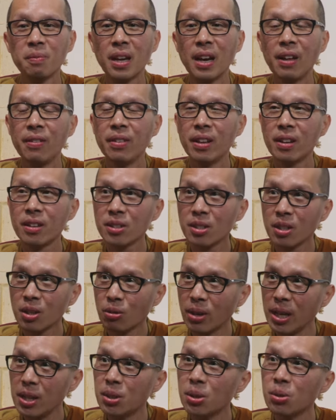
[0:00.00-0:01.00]
And there's a
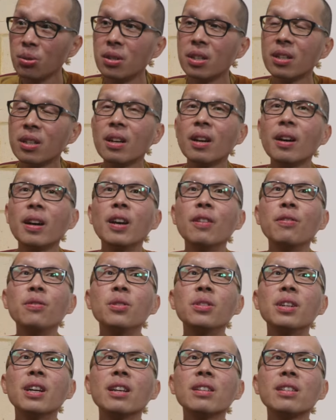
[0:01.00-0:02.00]
great sutta, if
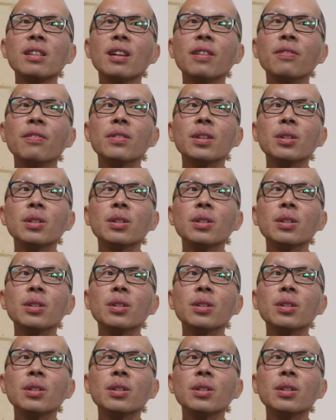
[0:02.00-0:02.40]
you guys love